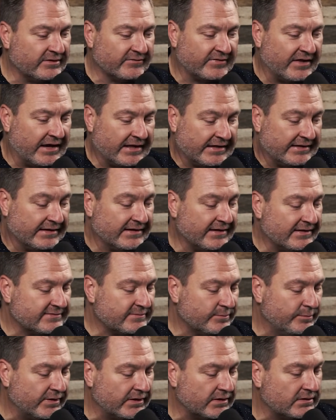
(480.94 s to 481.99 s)
of that I guess,
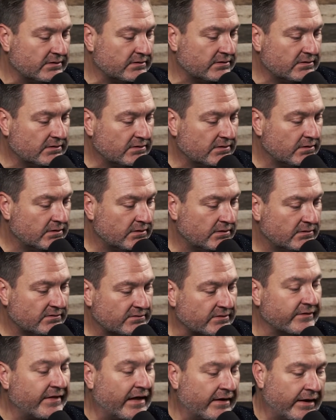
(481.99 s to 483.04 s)
but
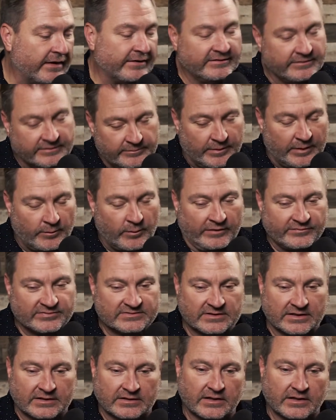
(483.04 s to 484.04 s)
so that night you know my wife was like,